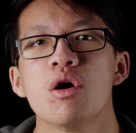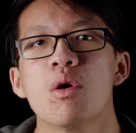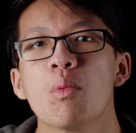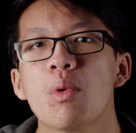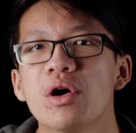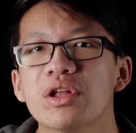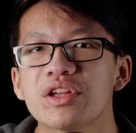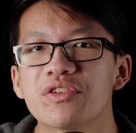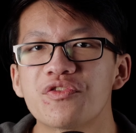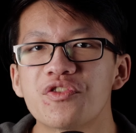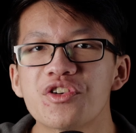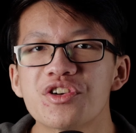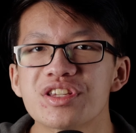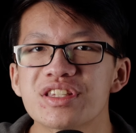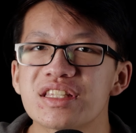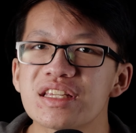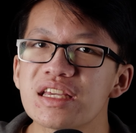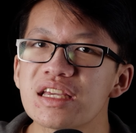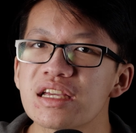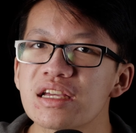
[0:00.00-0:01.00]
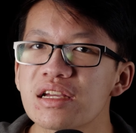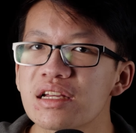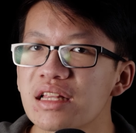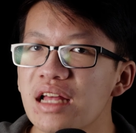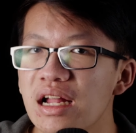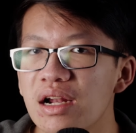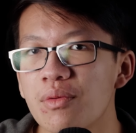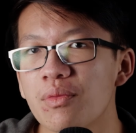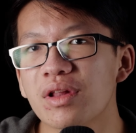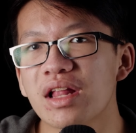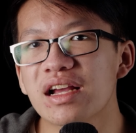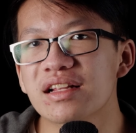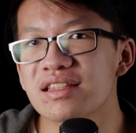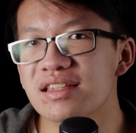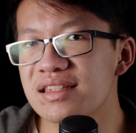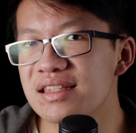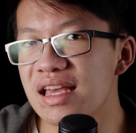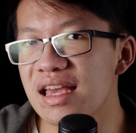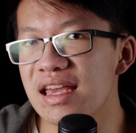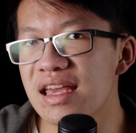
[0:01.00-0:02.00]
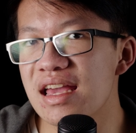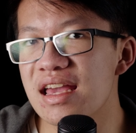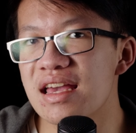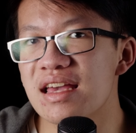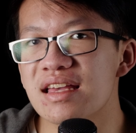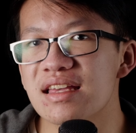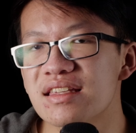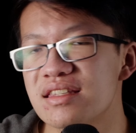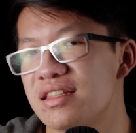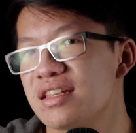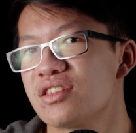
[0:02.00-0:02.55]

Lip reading: Well, the first thing that I would like to say is